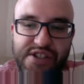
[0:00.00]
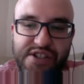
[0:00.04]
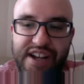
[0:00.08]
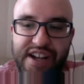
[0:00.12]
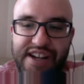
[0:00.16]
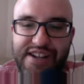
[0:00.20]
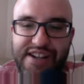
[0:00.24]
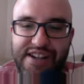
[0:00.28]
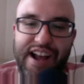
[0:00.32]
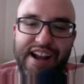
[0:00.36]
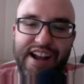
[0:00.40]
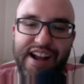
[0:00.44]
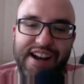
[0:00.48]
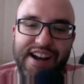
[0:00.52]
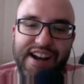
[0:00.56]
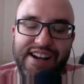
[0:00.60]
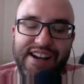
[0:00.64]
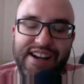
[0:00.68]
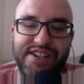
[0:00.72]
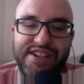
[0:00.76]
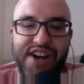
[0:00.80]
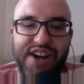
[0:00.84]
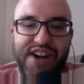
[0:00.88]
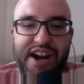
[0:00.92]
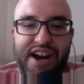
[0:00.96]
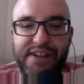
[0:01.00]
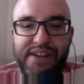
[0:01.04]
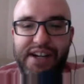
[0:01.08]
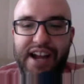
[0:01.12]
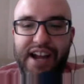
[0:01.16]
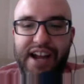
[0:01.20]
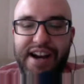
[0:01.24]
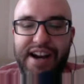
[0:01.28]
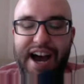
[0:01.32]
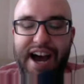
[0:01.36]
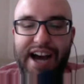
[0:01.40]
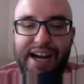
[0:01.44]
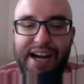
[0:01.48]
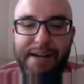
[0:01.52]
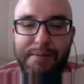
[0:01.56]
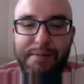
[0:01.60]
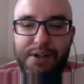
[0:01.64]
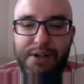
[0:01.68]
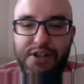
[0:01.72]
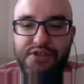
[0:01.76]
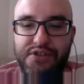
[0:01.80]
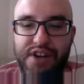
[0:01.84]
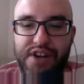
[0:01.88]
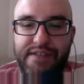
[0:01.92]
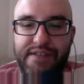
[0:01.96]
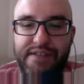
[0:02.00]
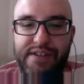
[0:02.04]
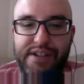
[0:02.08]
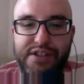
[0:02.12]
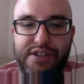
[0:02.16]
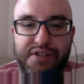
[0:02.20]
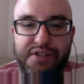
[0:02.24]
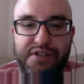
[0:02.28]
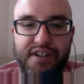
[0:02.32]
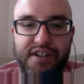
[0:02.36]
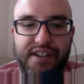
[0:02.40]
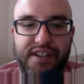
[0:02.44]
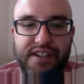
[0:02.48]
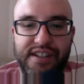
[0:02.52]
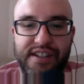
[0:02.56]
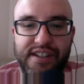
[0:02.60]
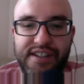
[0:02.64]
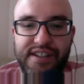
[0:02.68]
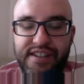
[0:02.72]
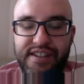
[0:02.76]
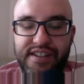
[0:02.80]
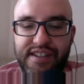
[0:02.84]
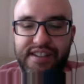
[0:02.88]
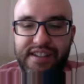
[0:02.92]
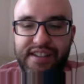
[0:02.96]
And driving, and hockey players driving drunk.